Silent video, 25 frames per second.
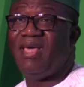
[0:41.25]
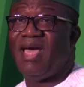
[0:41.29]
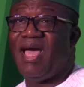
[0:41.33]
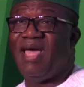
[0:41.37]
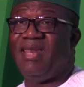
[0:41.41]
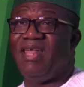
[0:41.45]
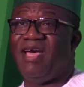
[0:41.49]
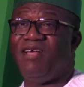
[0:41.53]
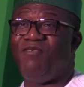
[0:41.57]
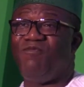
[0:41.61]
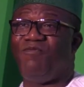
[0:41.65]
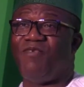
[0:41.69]

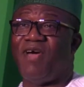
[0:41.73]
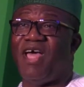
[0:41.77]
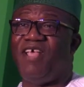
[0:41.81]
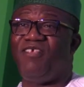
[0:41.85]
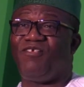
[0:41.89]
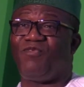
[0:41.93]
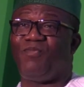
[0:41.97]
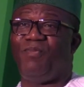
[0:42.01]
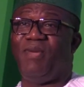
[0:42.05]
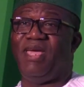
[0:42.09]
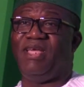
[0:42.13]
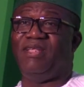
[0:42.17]
and
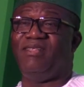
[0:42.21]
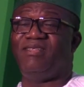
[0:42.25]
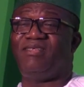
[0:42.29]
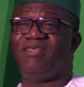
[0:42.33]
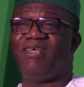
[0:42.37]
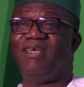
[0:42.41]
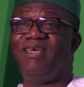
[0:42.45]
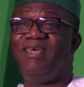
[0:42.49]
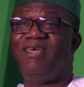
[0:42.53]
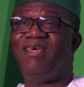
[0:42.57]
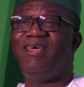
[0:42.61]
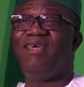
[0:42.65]

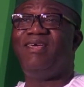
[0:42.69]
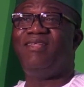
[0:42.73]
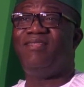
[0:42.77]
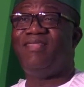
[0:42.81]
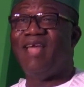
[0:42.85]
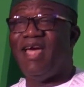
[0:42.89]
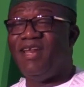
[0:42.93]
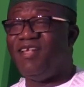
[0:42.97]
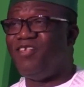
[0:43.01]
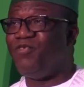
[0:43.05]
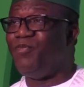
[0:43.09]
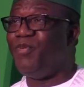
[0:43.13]
advancement
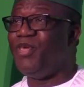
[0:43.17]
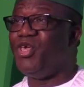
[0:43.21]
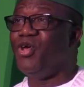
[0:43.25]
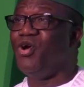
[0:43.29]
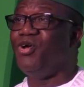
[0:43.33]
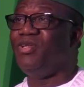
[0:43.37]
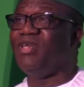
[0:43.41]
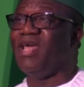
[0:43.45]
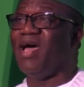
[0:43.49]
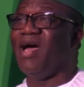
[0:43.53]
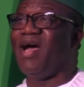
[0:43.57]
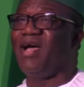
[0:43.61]
that is
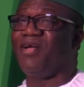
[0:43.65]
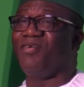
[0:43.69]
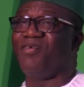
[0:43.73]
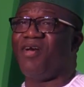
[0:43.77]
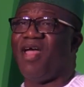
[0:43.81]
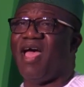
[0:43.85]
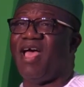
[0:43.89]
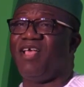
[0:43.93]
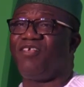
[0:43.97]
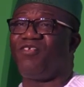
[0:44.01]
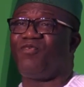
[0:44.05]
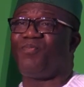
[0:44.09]
beyond our
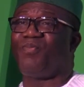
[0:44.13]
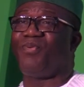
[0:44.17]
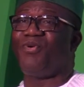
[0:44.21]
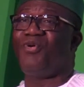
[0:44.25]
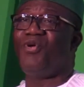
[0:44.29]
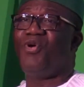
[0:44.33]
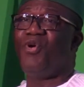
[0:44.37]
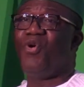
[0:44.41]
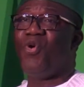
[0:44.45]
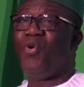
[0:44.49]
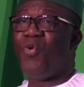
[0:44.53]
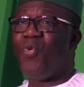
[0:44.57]
grasp
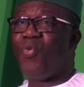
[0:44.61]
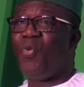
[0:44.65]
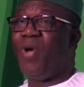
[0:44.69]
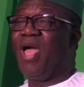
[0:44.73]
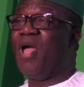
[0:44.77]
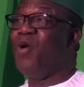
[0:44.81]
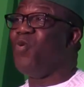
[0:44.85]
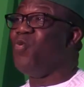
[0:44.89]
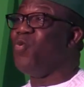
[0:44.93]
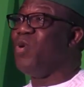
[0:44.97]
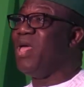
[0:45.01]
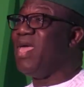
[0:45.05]

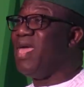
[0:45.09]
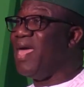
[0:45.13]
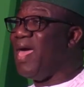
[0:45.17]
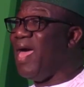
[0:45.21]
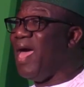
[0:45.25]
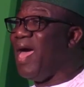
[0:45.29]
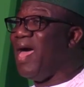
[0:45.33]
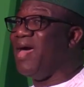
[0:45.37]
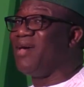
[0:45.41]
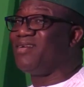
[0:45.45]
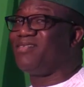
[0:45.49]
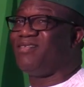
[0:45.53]
when we
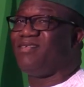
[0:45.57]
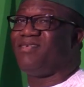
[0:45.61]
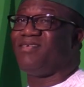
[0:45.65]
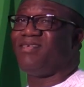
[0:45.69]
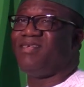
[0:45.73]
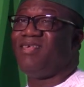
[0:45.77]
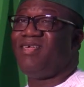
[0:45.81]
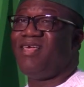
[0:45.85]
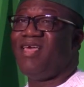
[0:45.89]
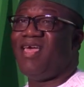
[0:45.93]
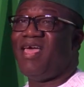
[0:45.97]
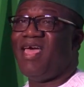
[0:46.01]

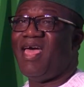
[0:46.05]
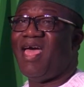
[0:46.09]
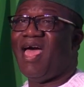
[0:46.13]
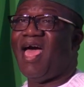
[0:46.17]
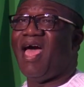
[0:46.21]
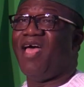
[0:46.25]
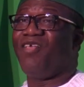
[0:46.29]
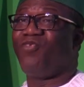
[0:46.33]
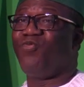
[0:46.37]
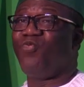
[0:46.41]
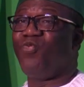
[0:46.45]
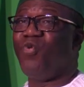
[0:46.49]
act
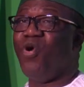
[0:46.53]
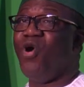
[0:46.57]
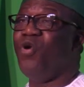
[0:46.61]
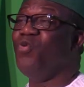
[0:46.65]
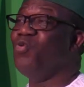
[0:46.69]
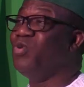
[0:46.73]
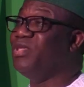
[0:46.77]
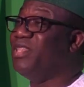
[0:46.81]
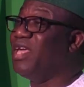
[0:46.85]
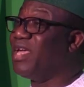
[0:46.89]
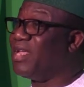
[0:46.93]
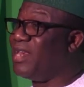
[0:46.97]
as
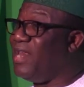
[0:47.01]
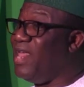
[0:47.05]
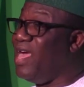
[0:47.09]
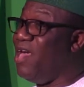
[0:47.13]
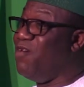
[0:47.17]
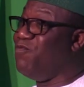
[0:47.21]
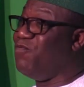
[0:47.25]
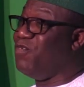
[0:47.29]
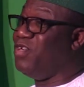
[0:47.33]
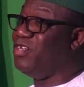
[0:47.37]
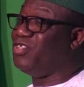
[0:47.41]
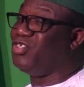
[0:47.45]
one with a
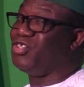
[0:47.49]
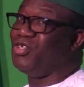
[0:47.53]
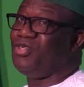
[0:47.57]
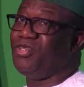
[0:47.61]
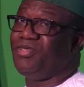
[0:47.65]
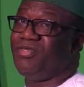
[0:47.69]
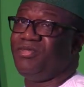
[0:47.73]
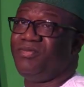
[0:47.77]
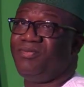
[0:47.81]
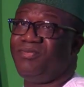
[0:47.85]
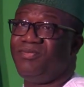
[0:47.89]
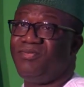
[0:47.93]
clear vision,